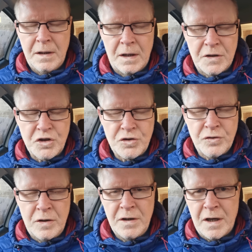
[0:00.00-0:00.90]
a
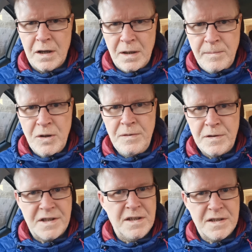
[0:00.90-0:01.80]
stronger
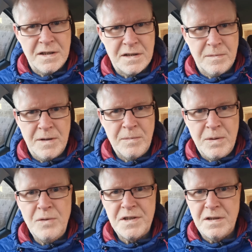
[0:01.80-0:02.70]
immunity system. The
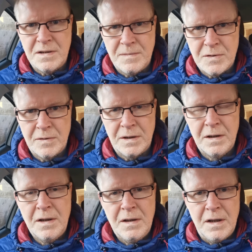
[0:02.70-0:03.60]
immune system, sorry,
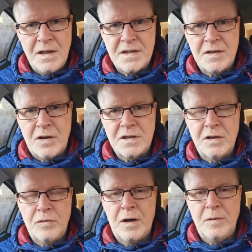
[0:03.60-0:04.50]
it starts to
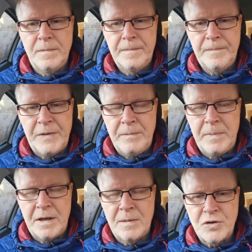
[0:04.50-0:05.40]
grow and
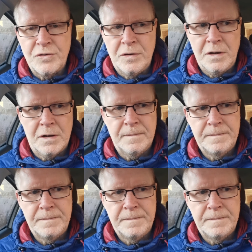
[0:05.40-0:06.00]
become stronger.